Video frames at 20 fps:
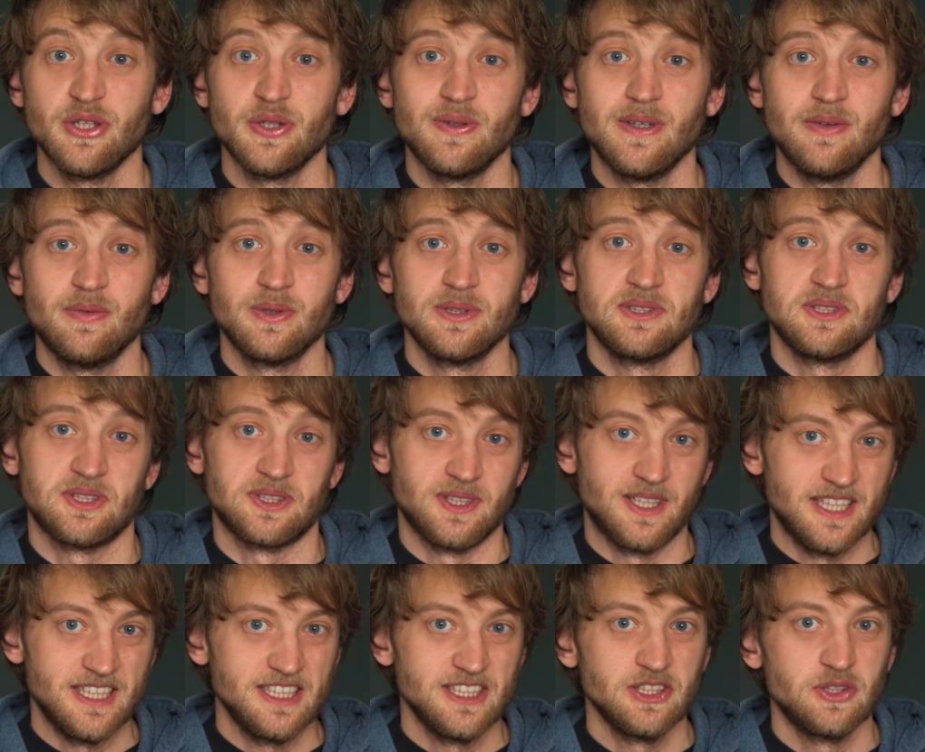though I was
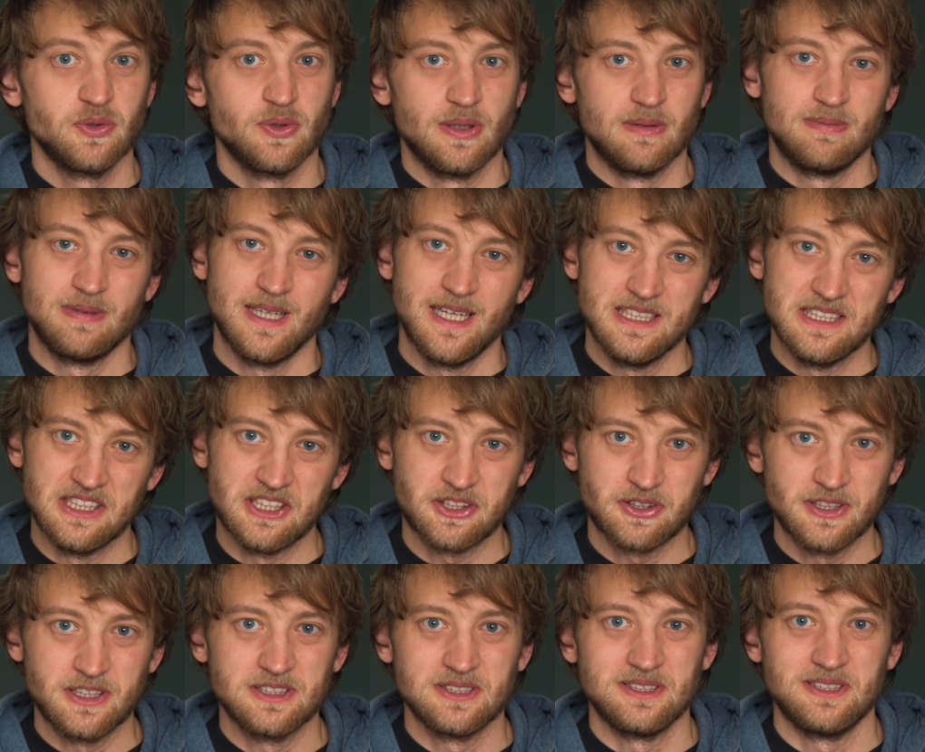trying to apply the
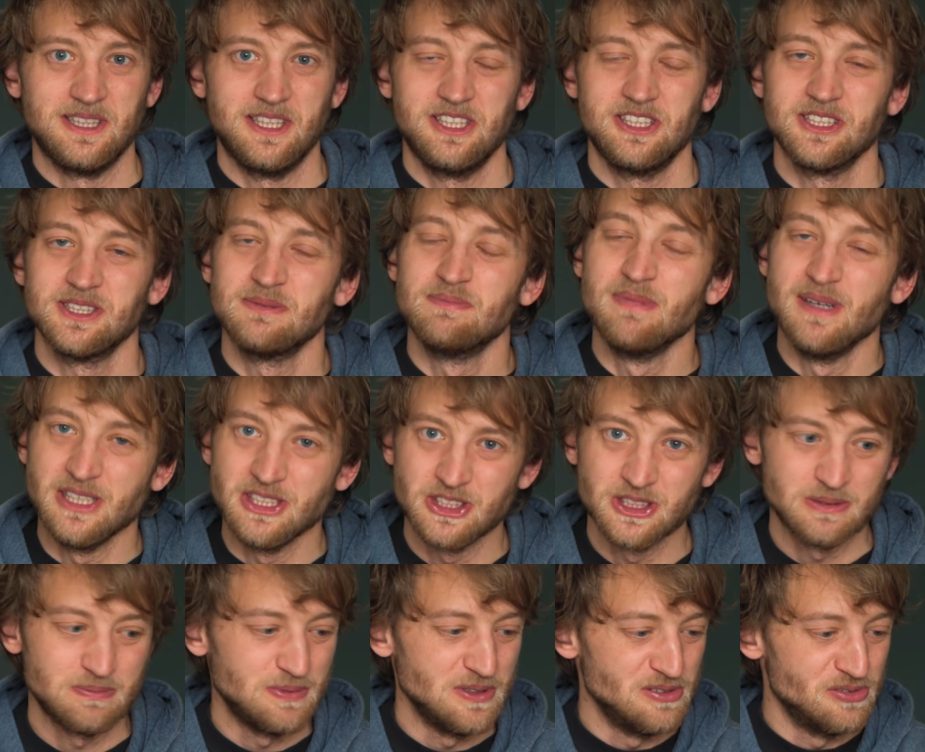tricks that I just
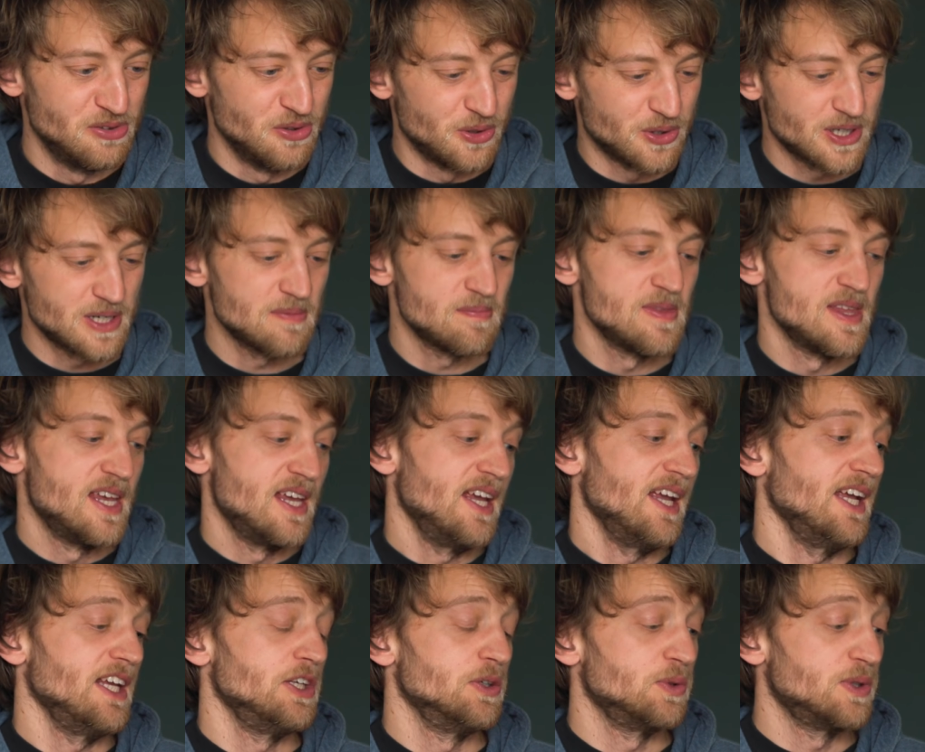mentioned before,
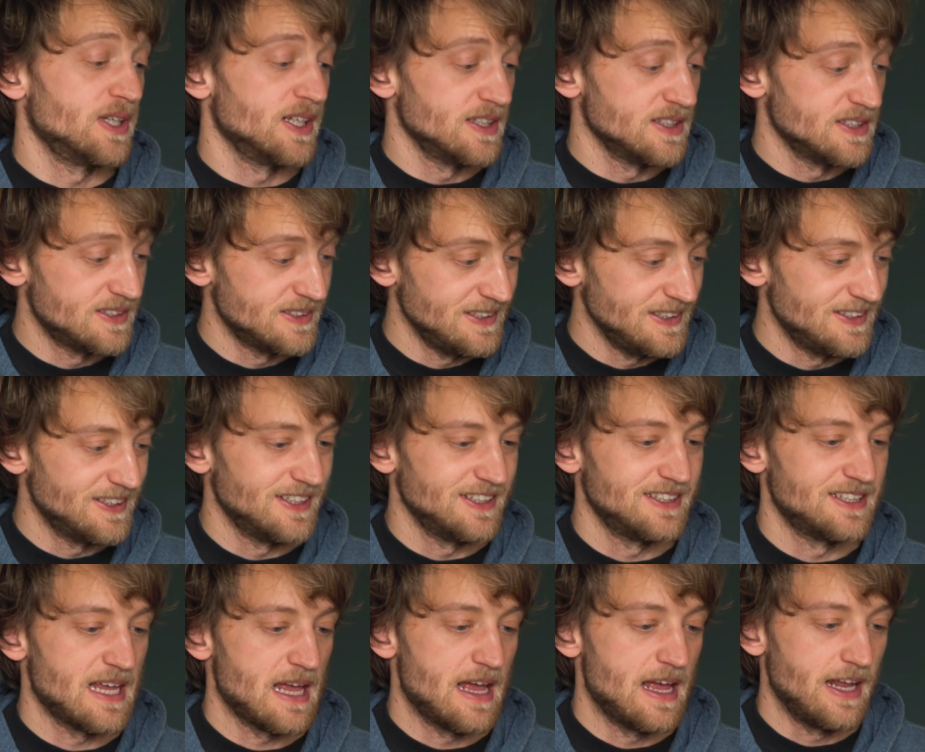you can see
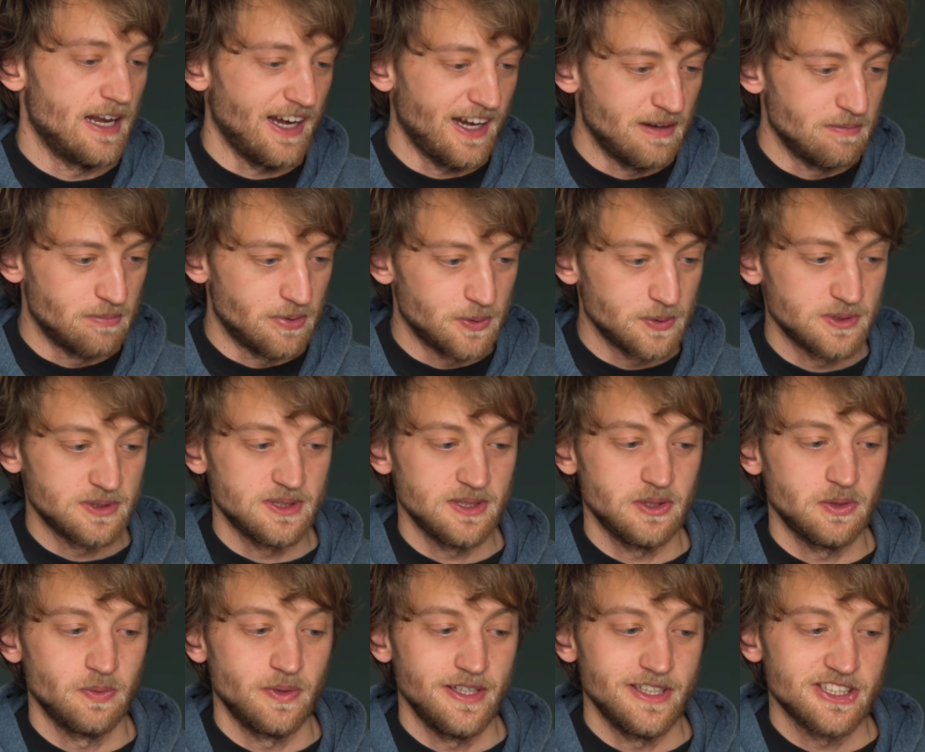that in both
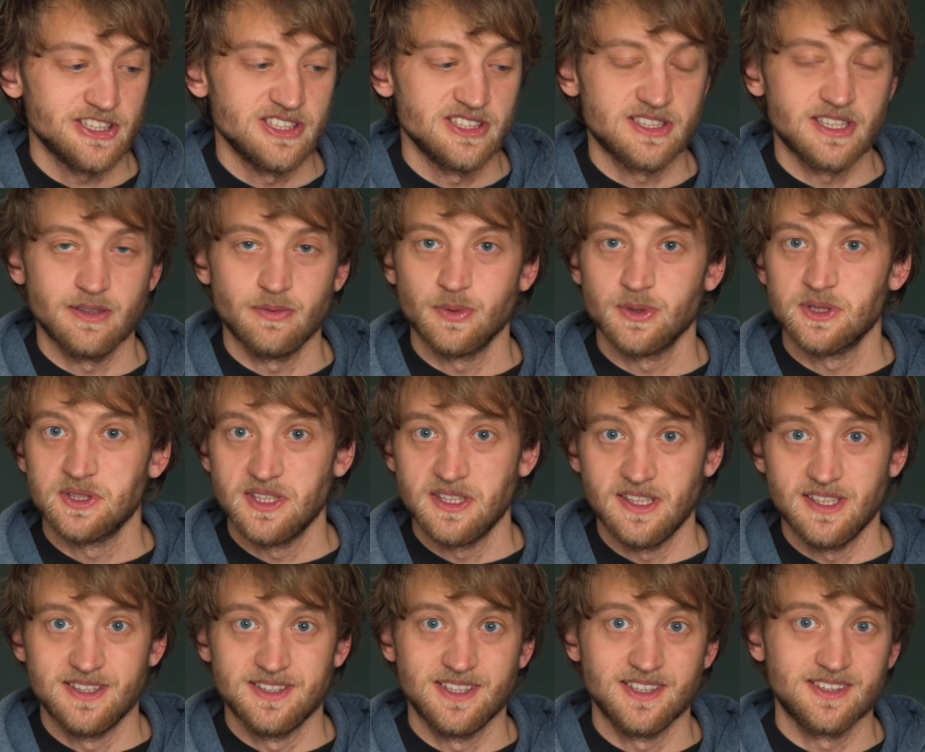situations I was still
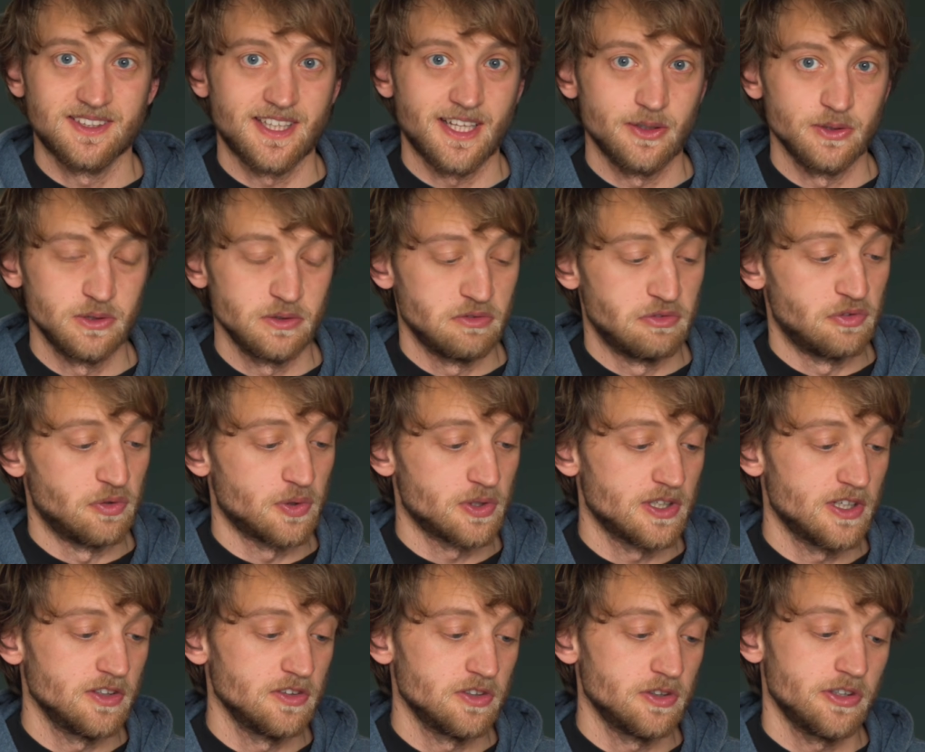at
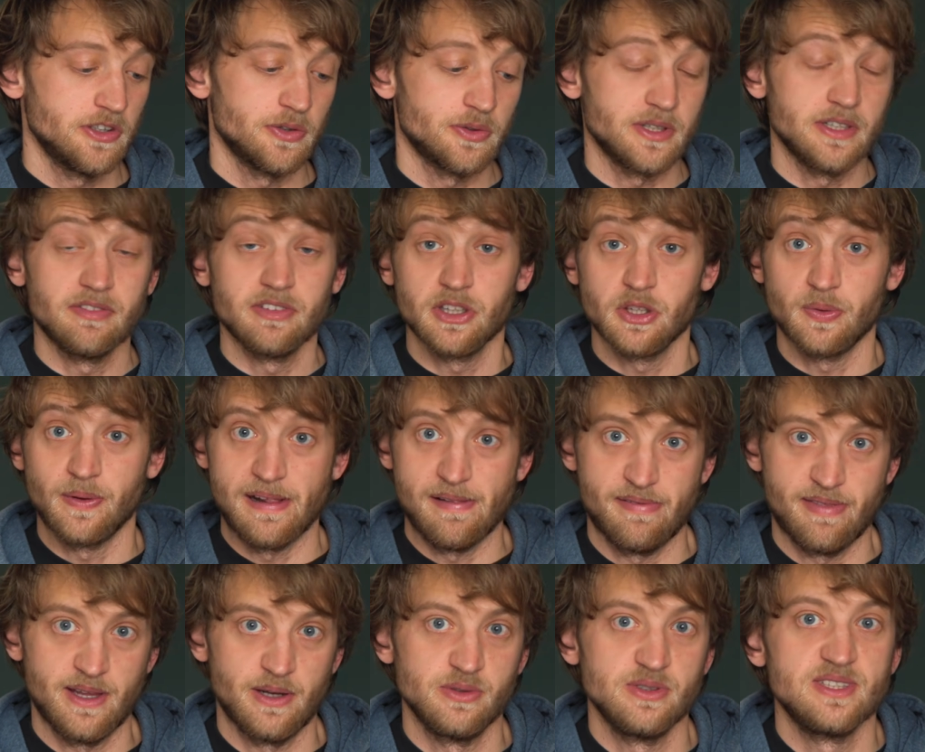6400 or even
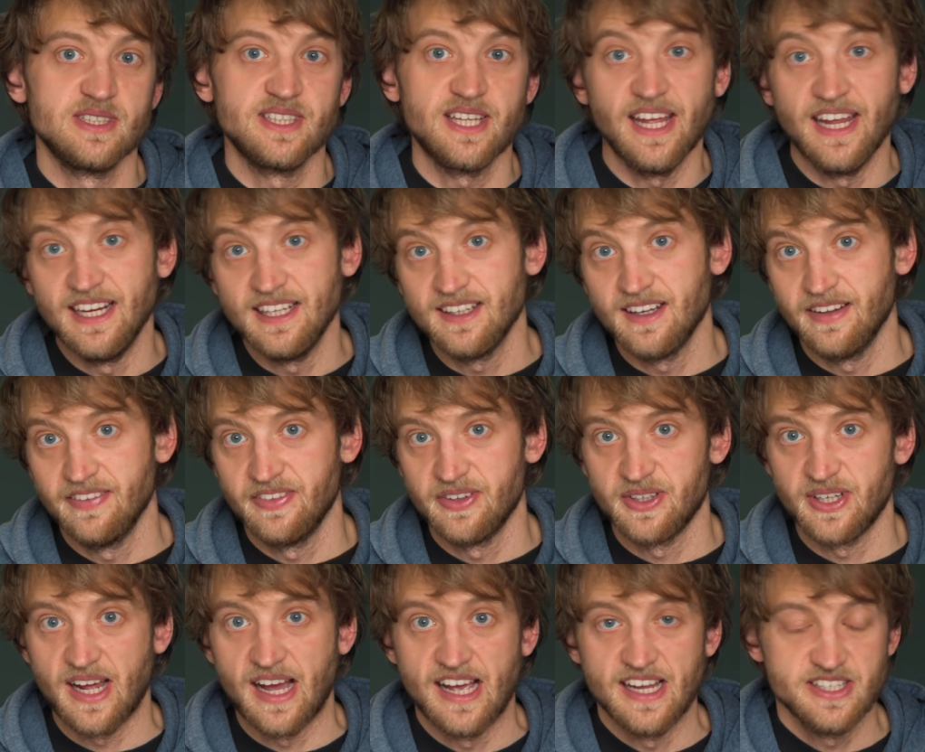
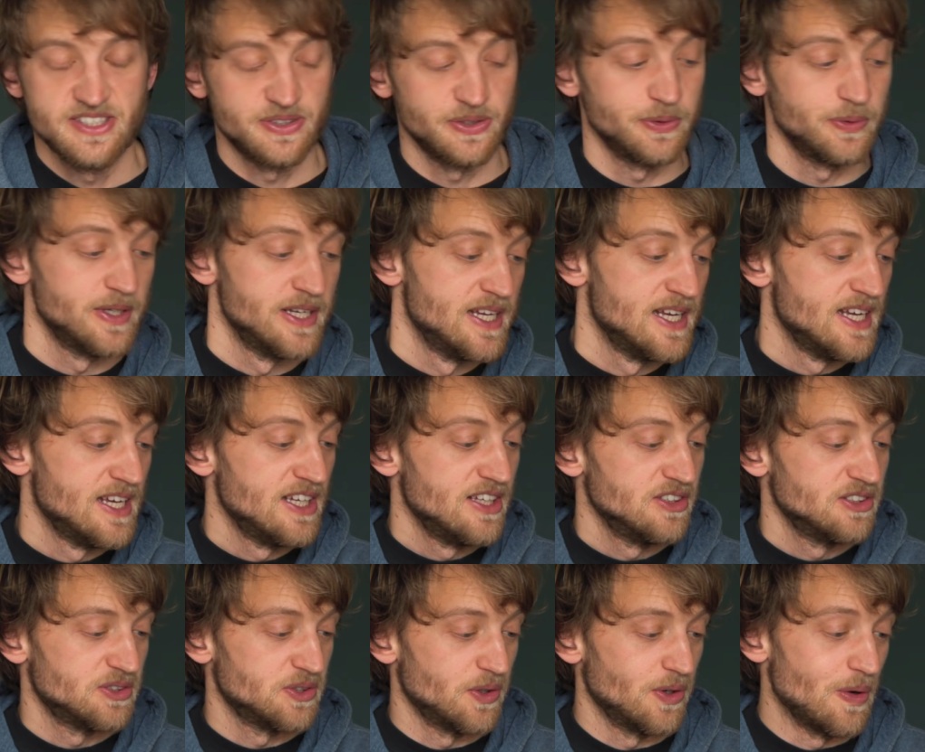12,800 ISO.
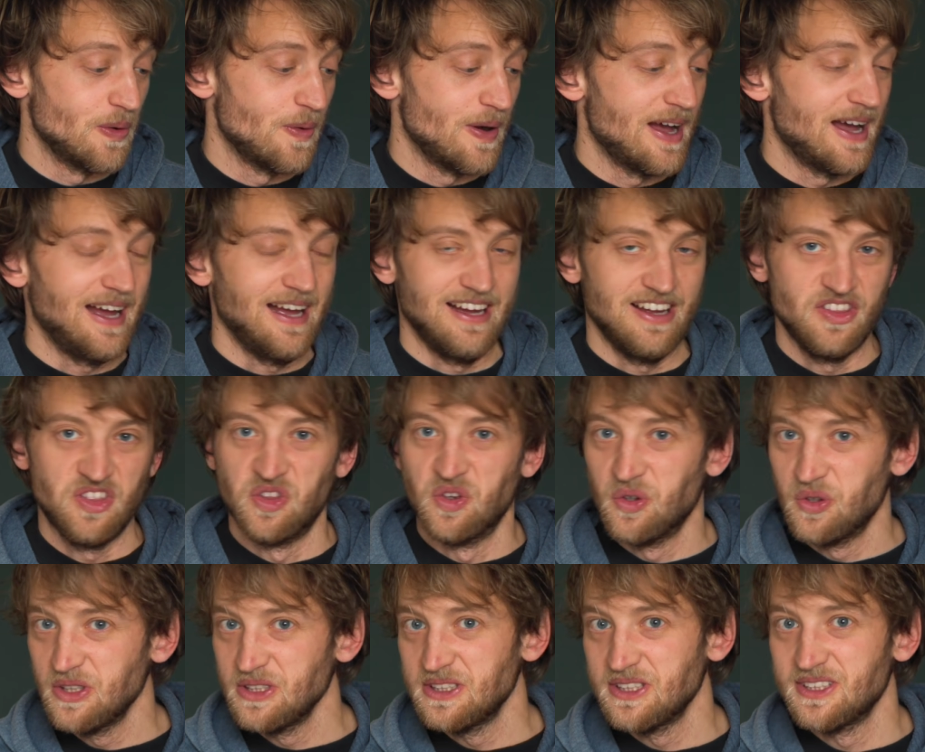So
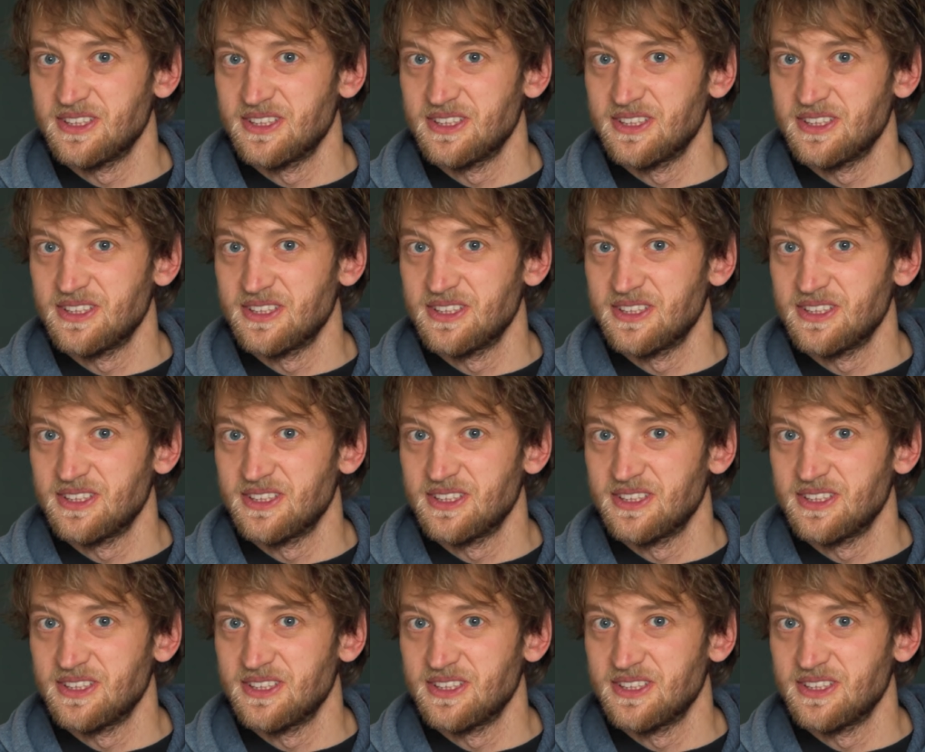noise